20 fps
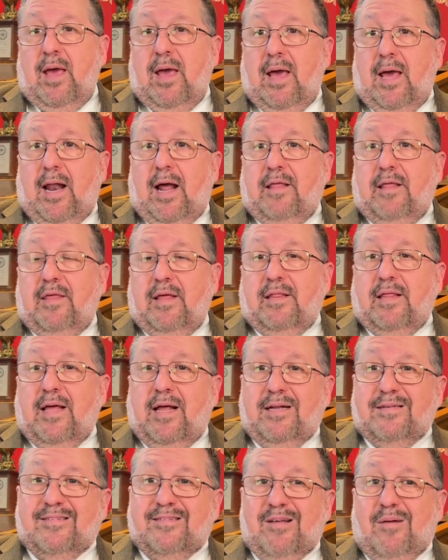And I think that
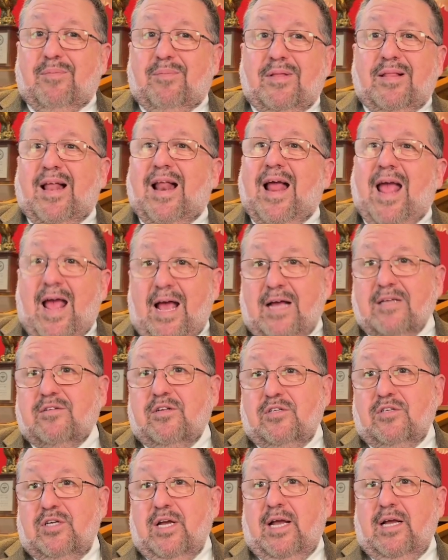is something that has to
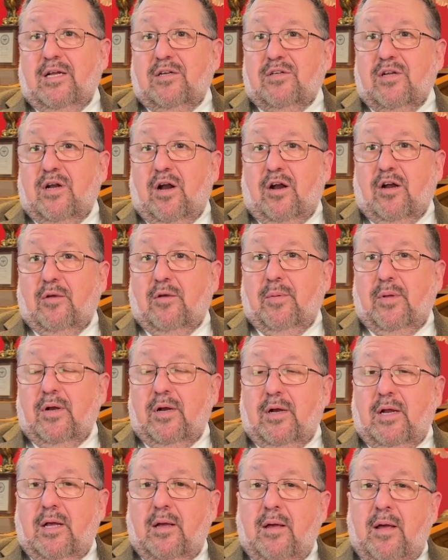change in our
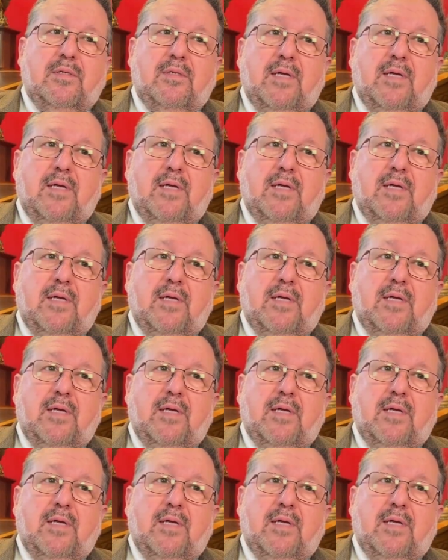community.